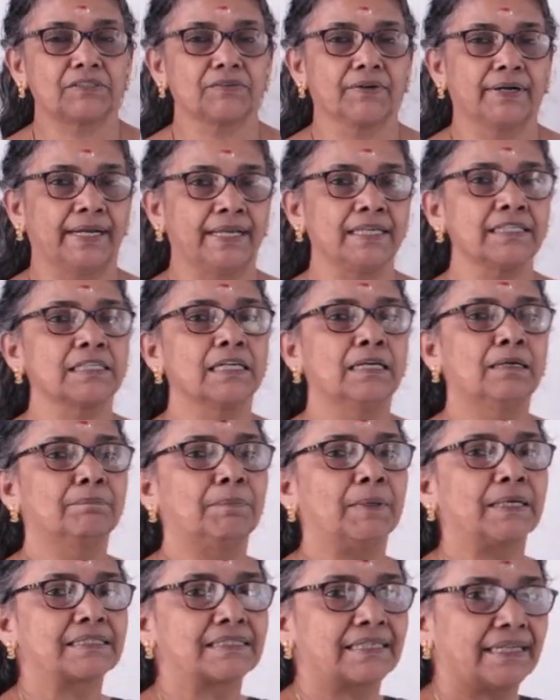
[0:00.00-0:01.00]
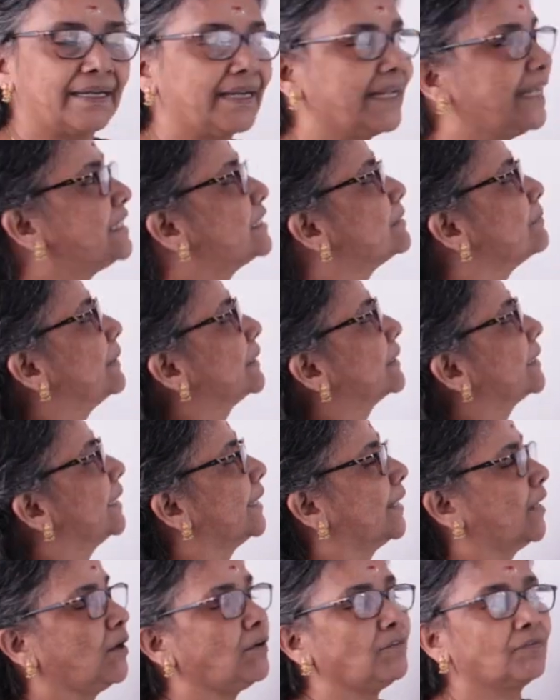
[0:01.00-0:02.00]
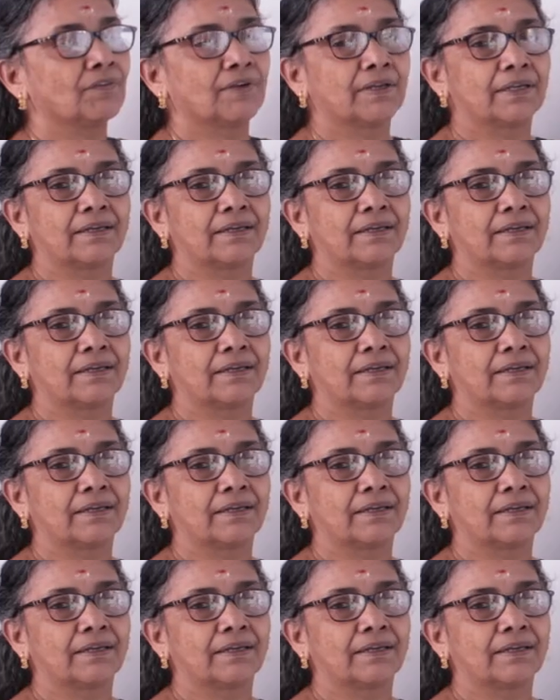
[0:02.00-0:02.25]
one is percentage method of